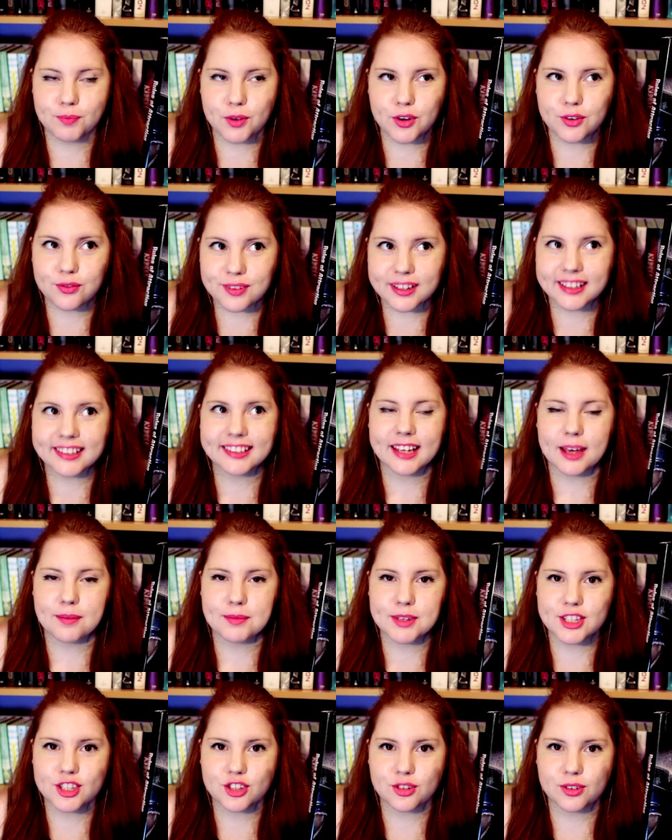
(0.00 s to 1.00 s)
Perfect
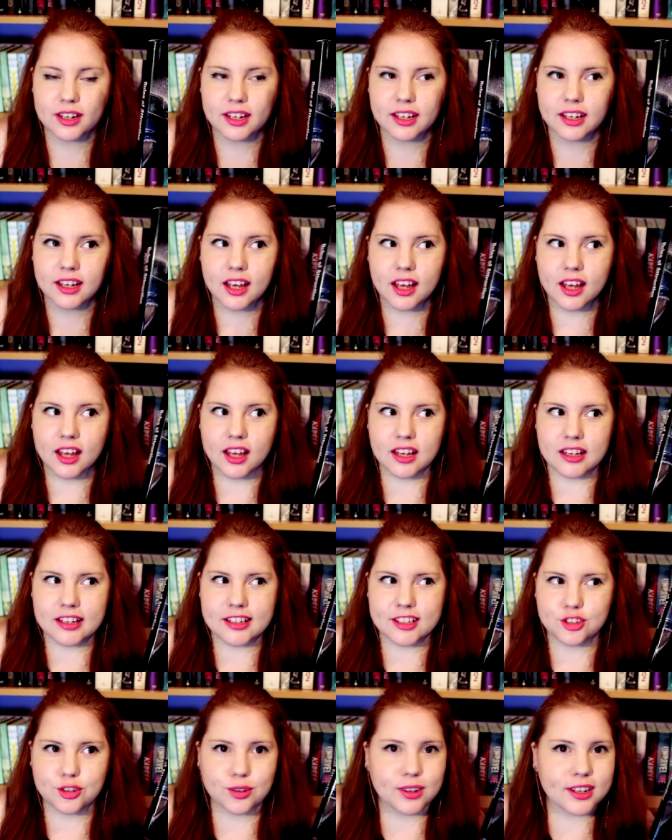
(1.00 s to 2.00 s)
Chemistry
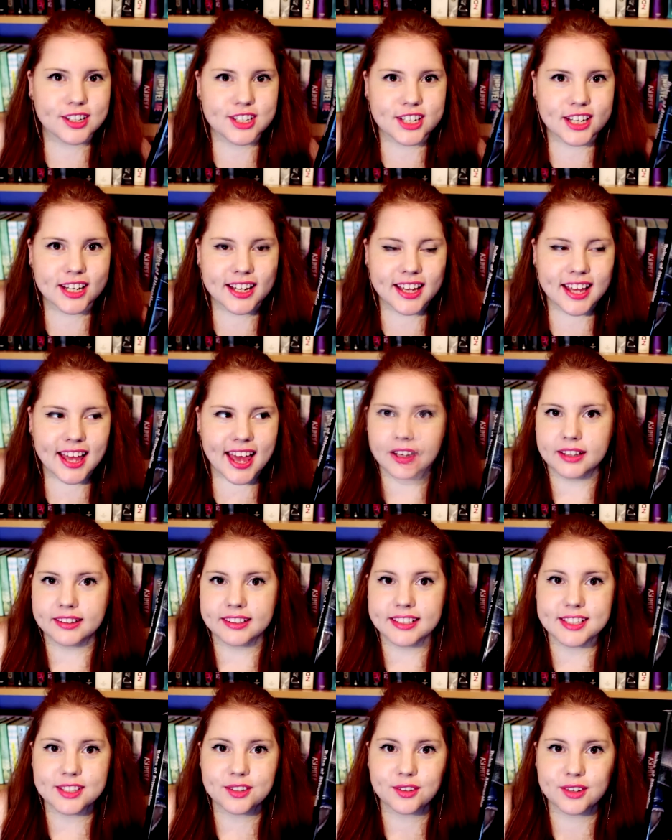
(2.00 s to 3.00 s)
trilogy.
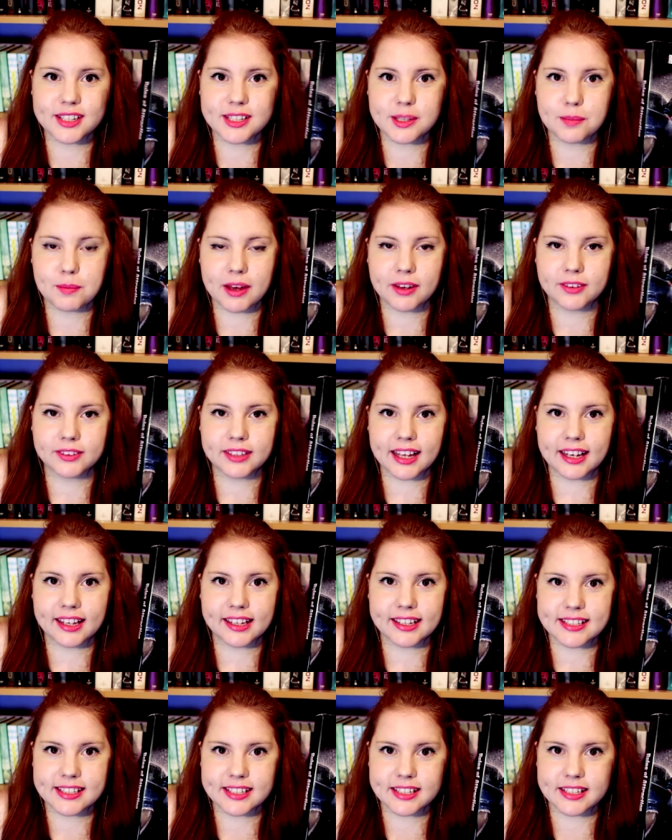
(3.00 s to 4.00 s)
And this story is about
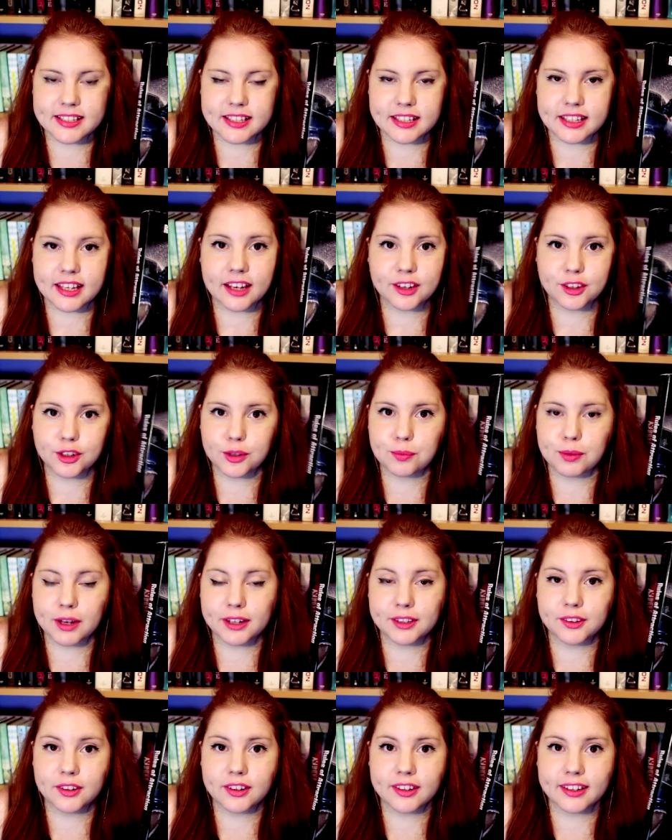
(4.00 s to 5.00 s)
Alex's younger
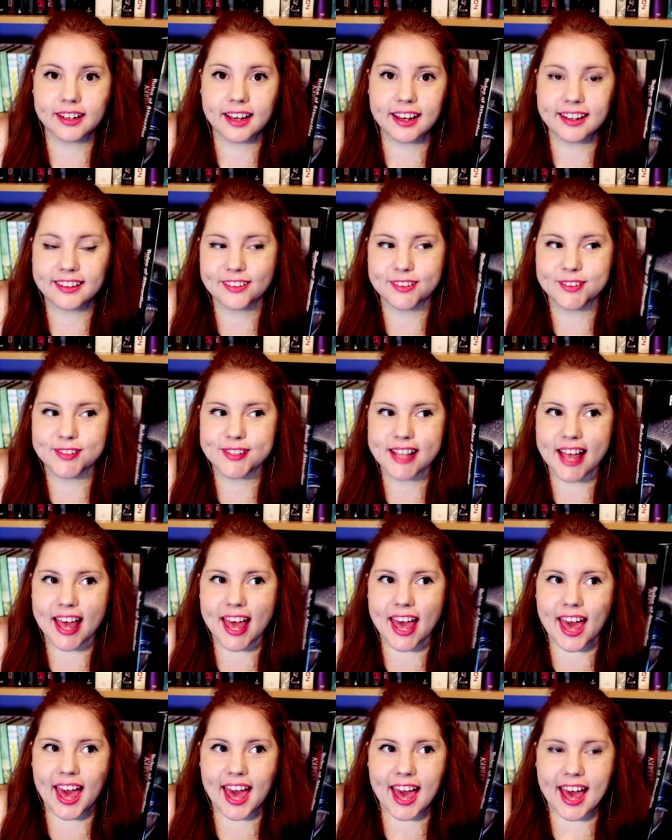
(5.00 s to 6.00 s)
brother Carlos,
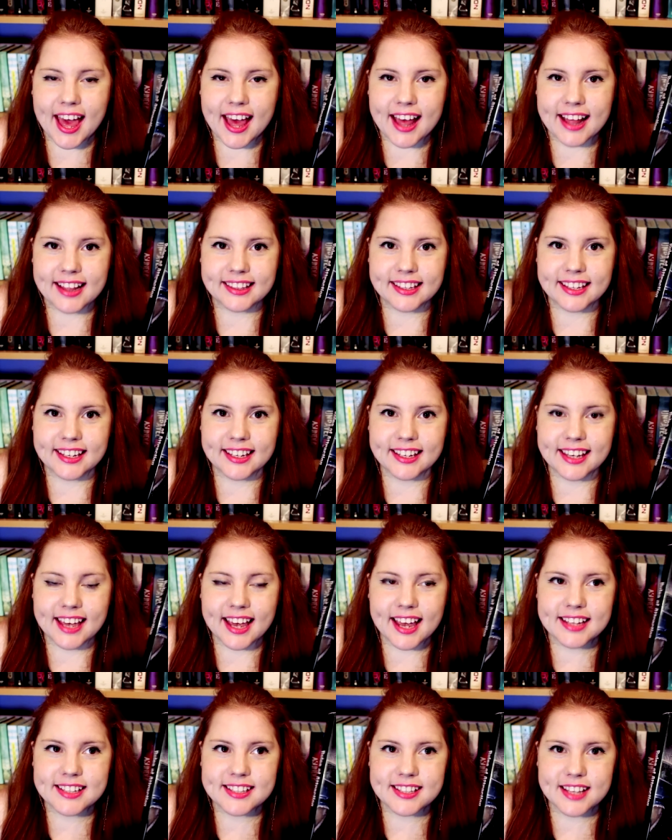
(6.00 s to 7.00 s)
and he
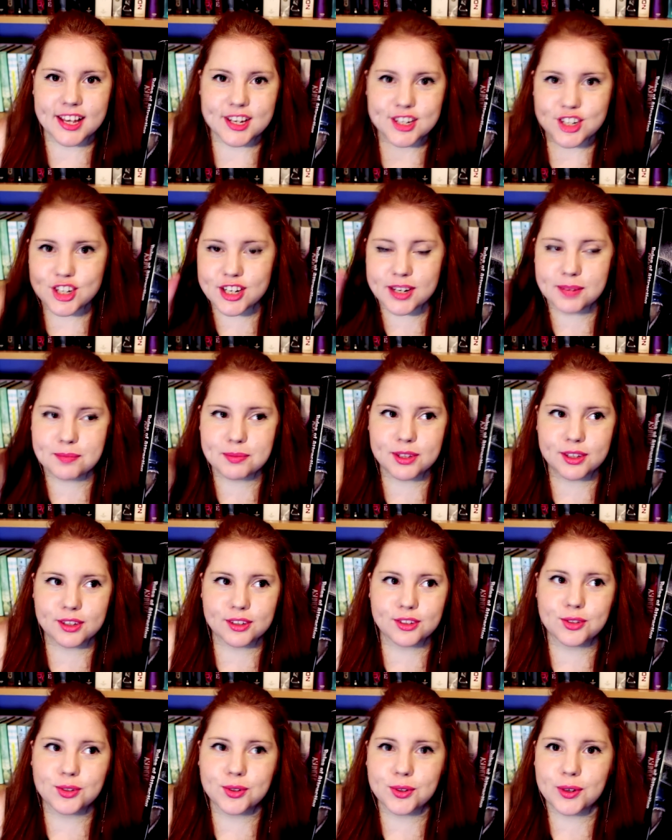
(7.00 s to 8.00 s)
gets shipped
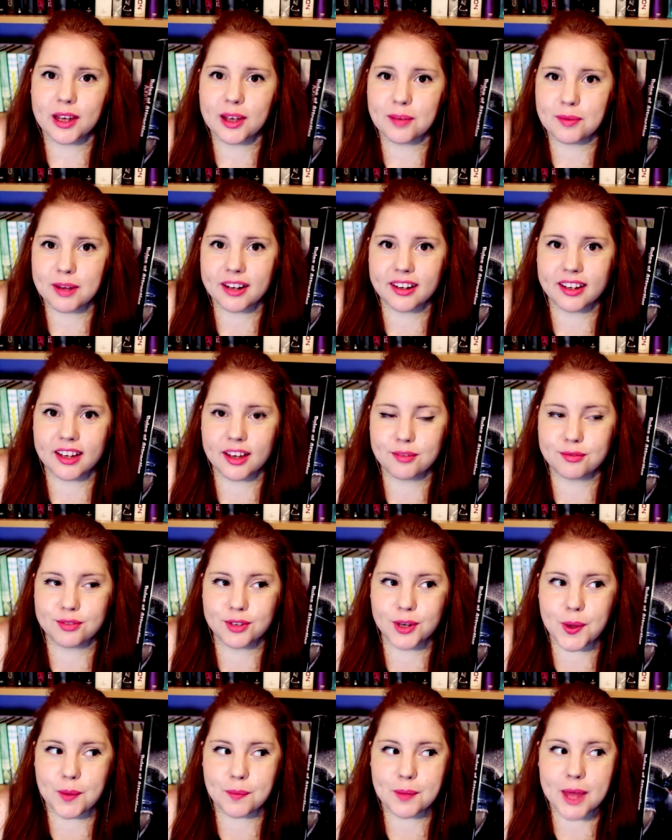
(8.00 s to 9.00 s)
to America
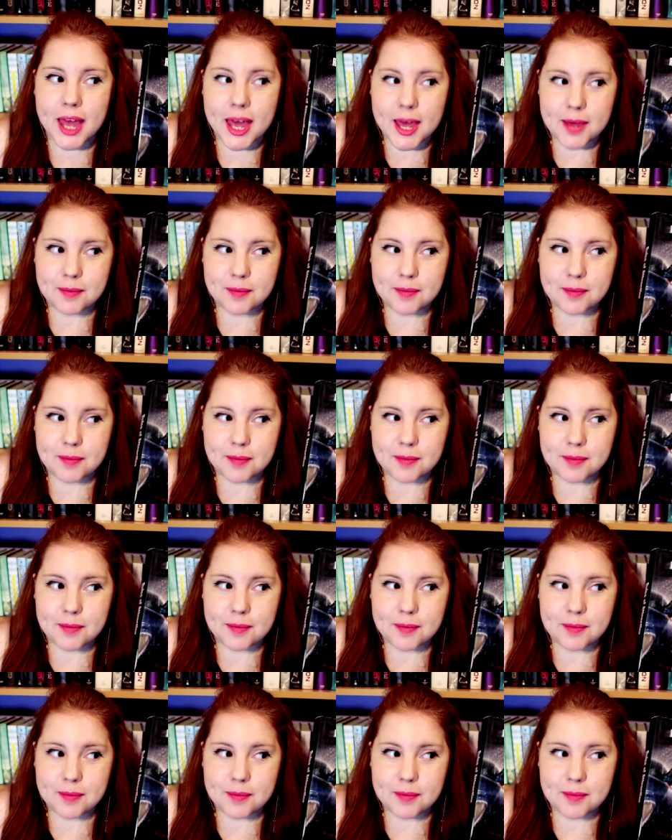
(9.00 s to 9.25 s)
from